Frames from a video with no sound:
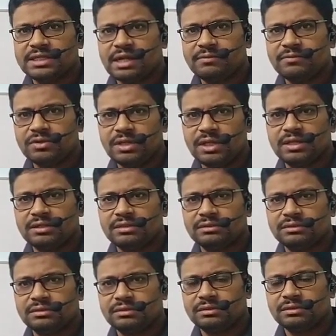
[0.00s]
ammonia,
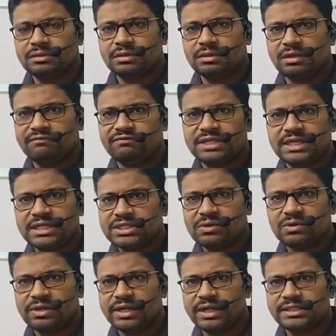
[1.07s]
if Z is
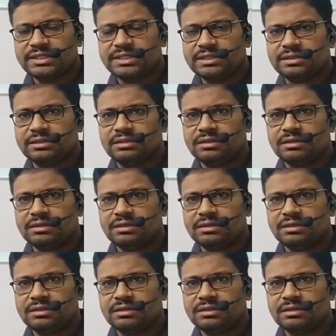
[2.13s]
equal to H,